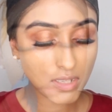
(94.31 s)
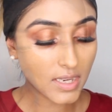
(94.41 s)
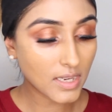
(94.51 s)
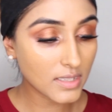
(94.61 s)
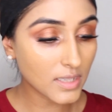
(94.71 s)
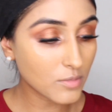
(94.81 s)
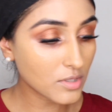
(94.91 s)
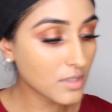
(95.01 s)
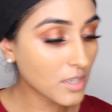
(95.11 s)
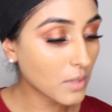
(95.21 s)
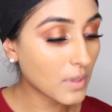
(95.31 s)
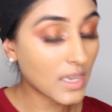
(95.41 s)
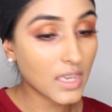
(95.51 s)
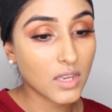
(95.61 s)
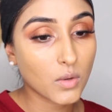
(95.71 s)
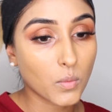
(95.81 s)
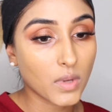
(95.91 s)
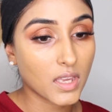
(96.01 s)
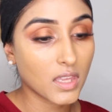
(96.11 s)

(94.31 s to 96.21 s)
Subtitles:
And I'm just going to go in with